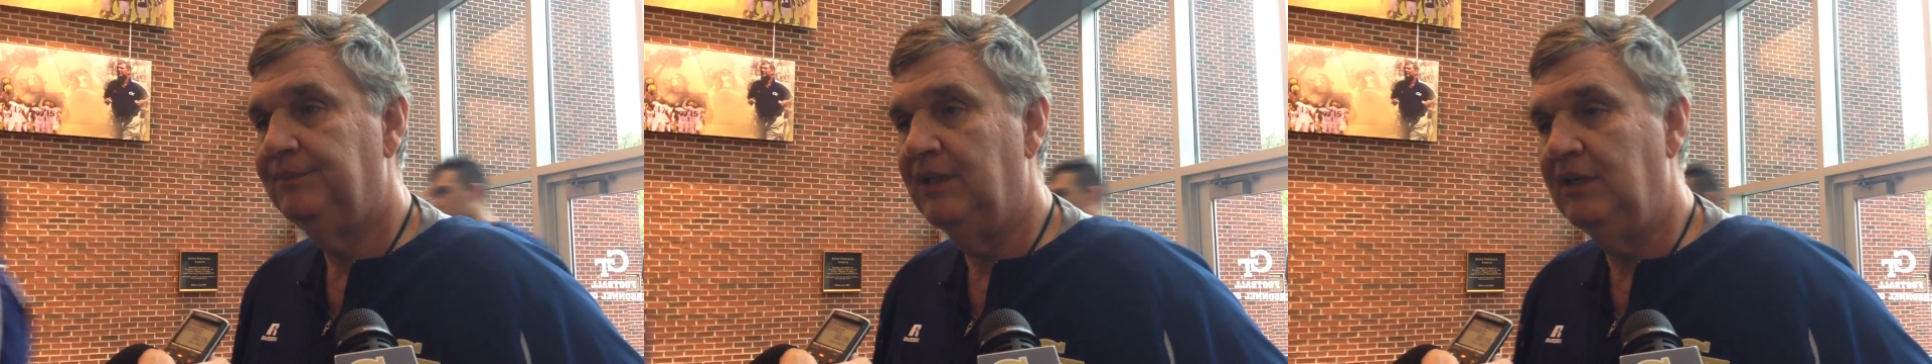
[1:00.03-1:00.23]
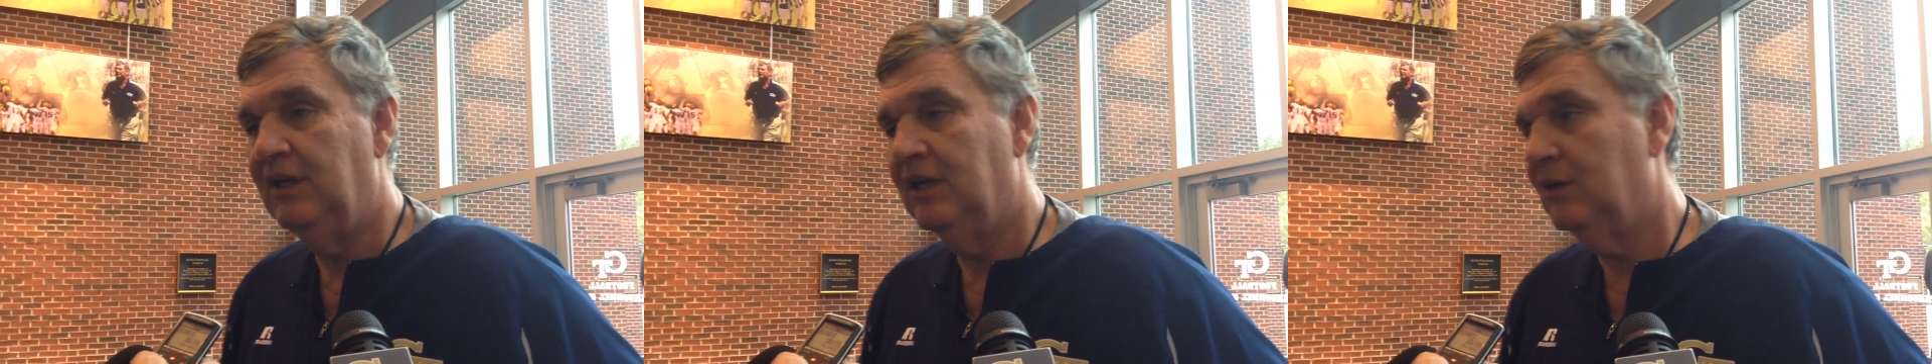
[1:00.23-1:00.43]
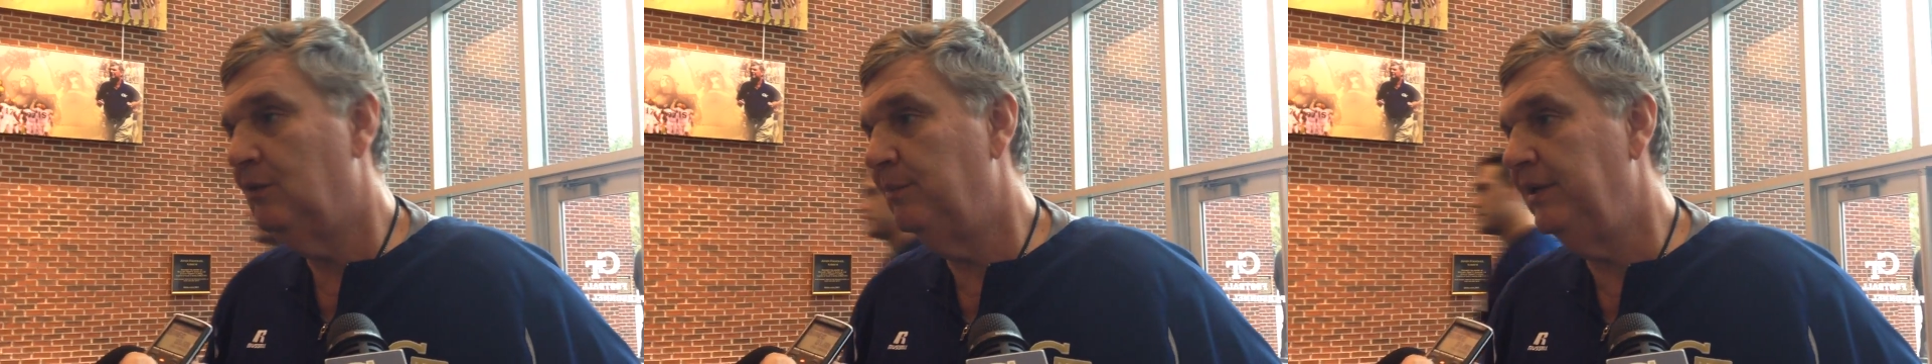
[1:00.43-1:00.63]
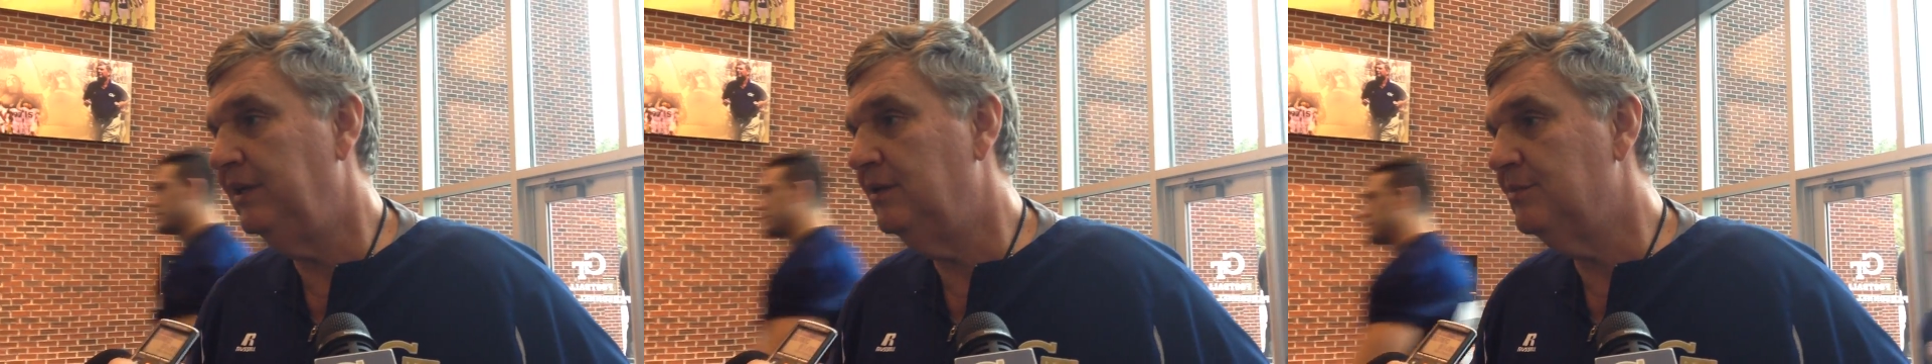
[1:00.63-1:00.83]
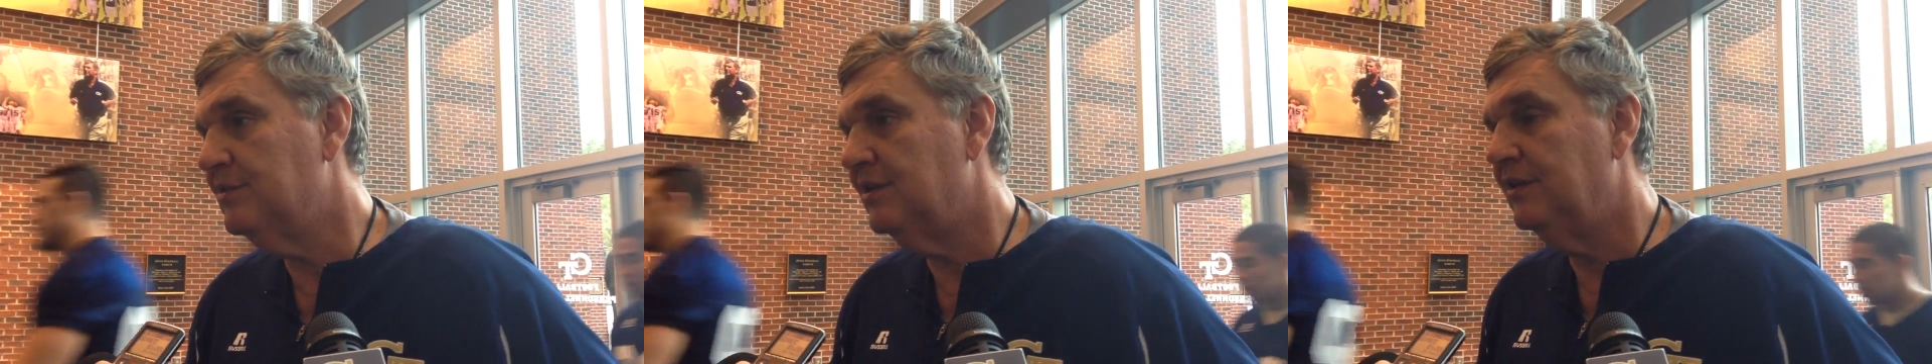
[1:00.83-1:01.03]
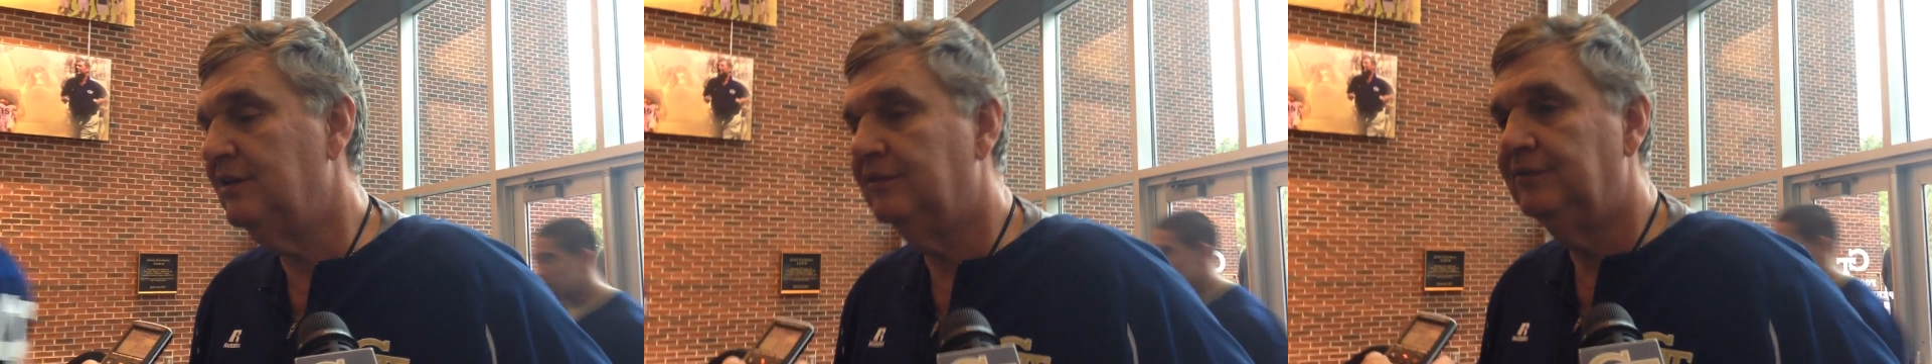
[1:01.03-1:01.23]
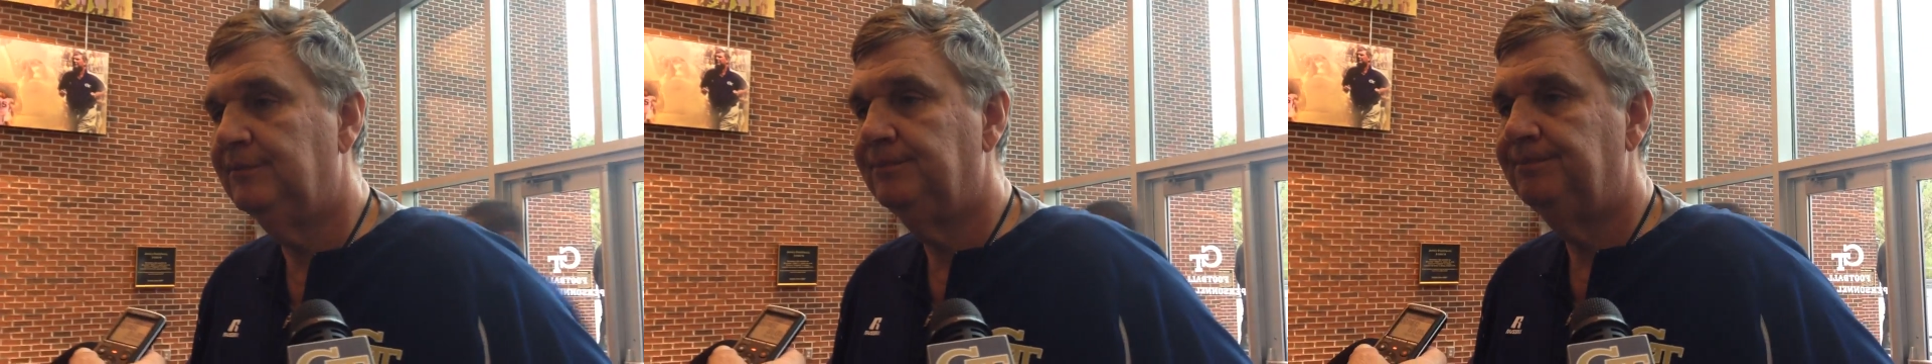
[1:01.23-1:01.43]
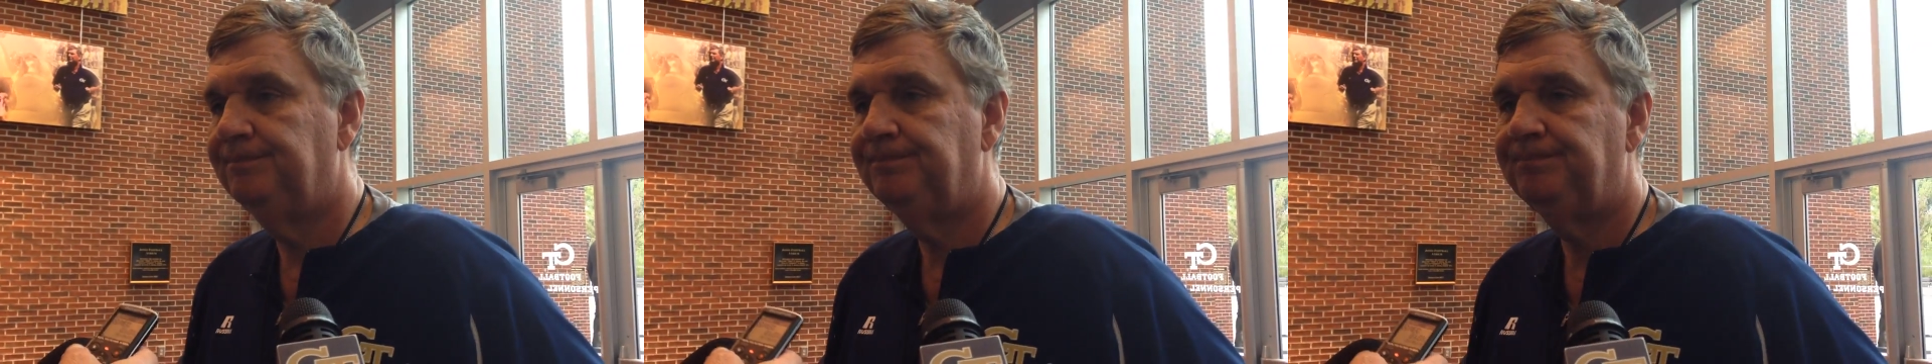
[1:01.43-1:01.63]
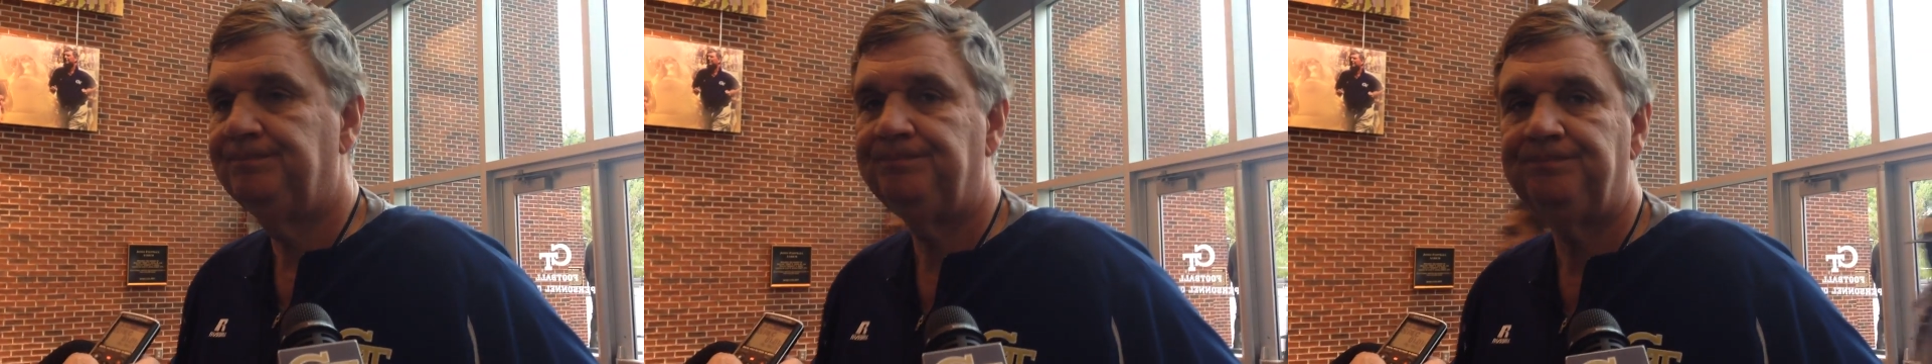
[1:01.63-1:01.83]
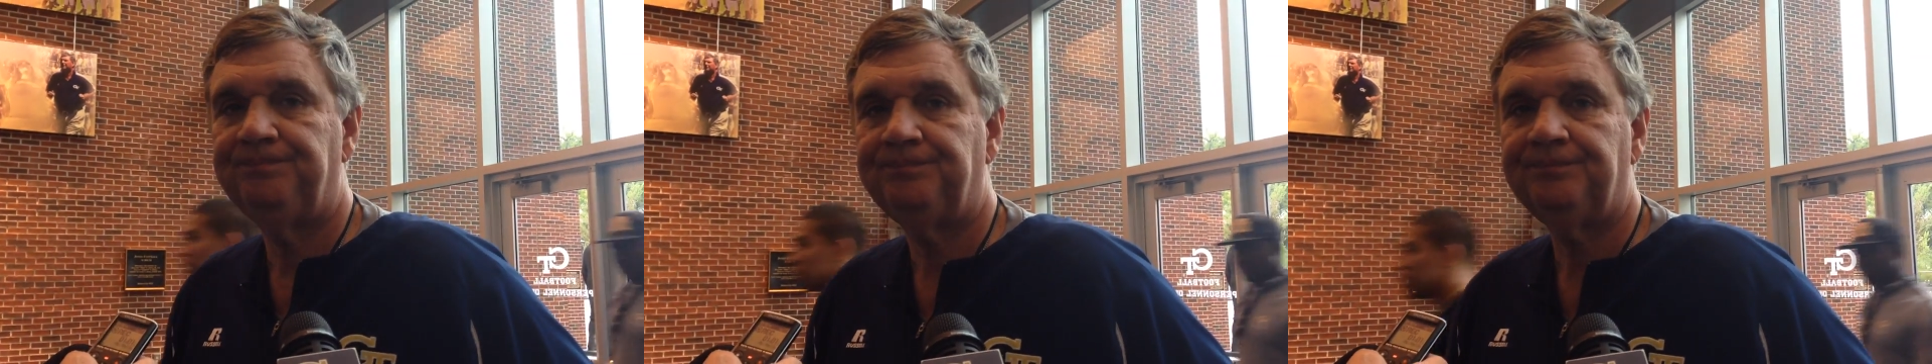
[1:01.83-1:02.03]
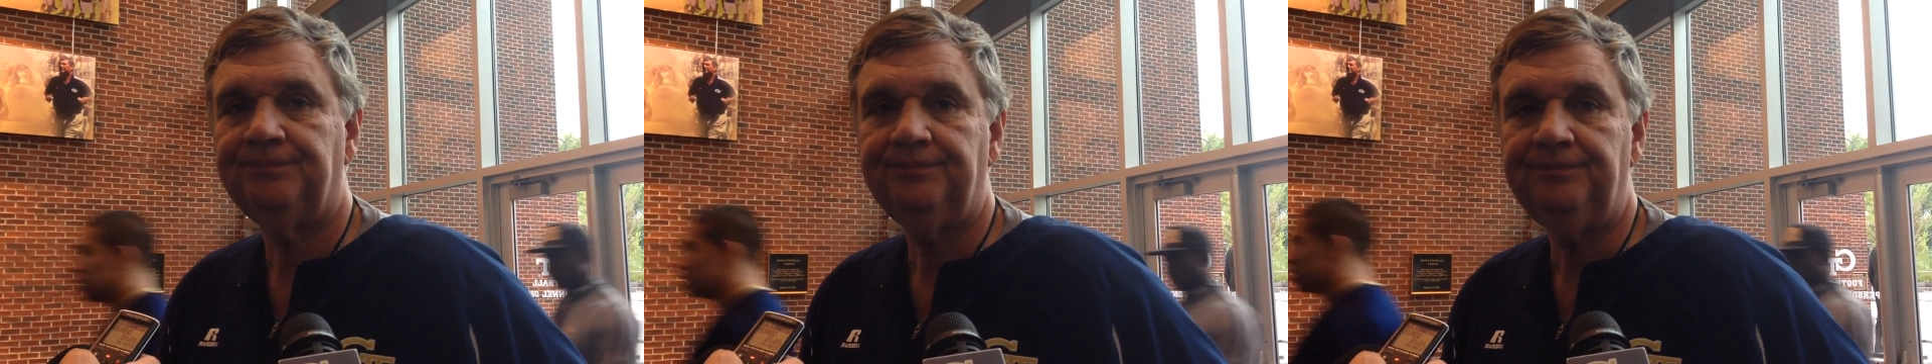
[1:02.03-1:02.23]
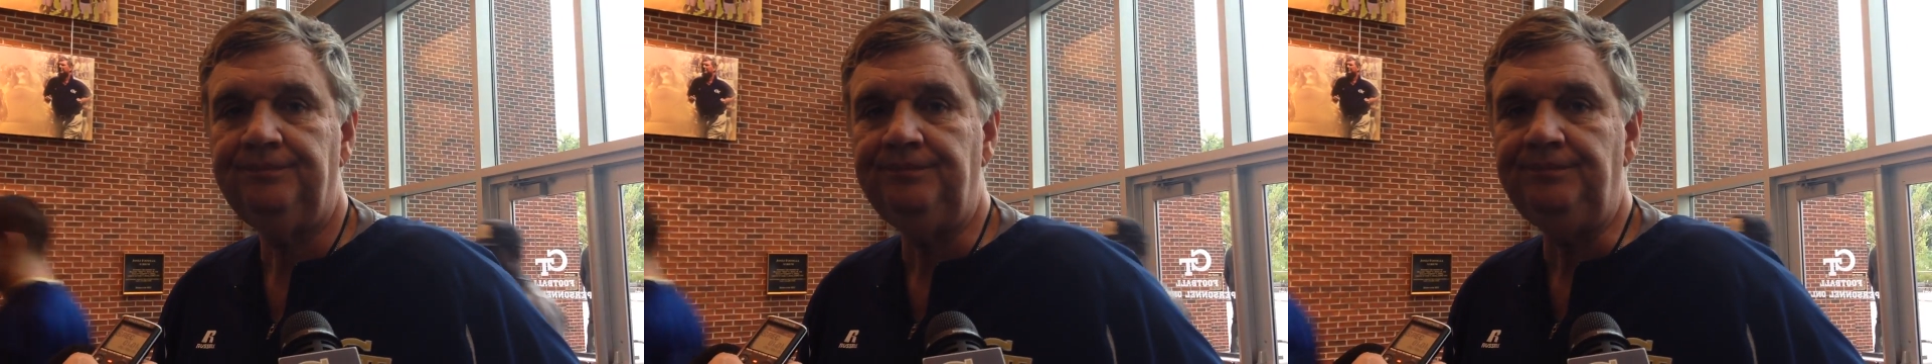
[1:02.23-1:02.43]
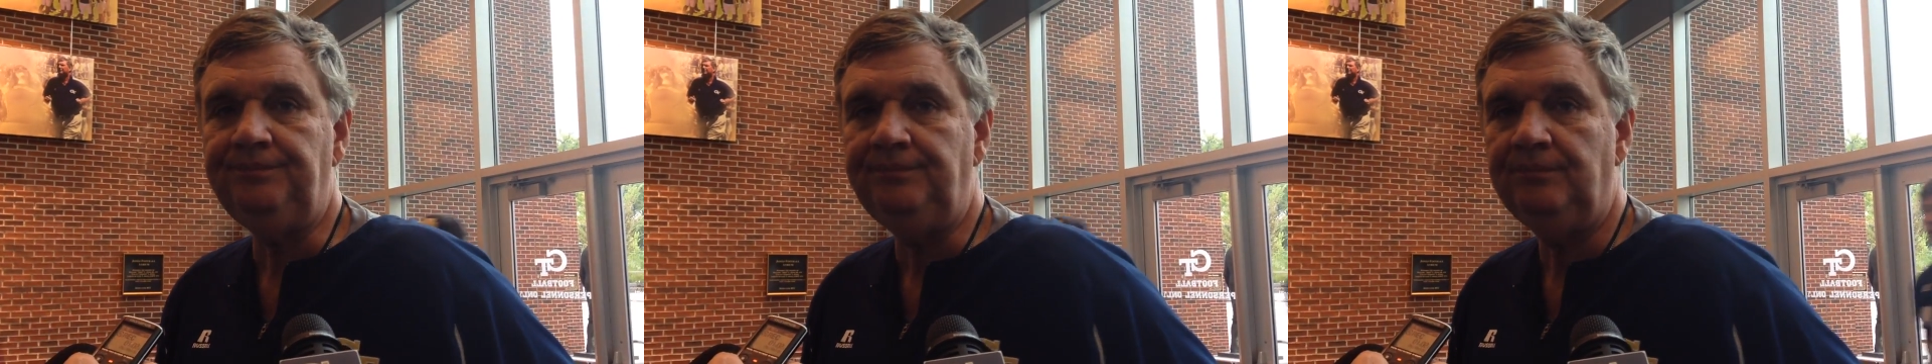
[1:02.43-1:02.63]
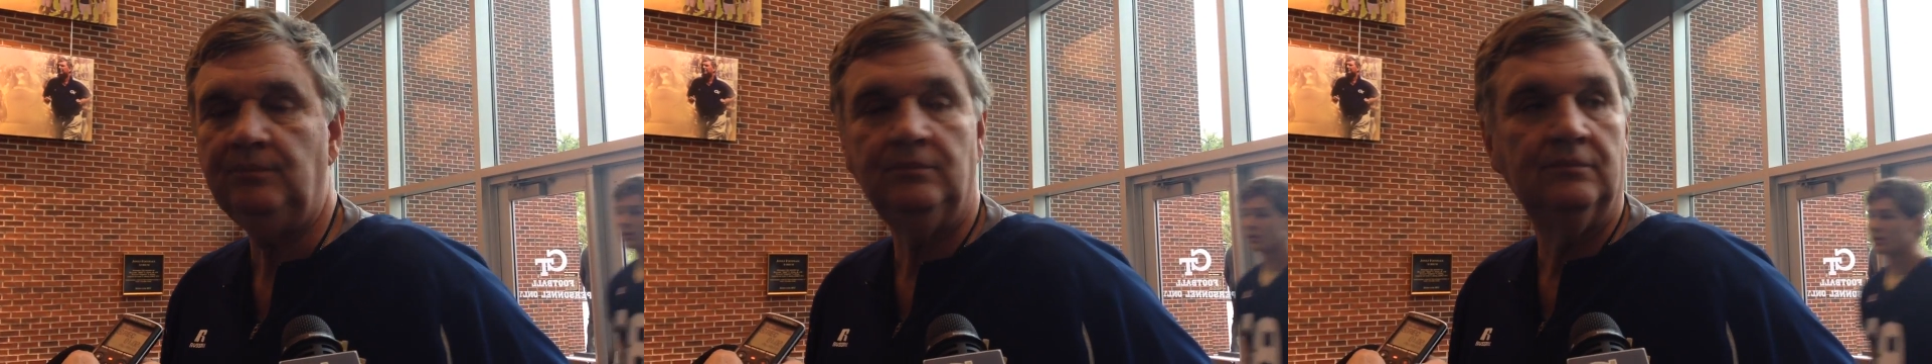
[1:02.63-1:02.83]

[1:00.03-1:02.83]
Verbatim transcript: They're not going to beat themselves. How's Brian?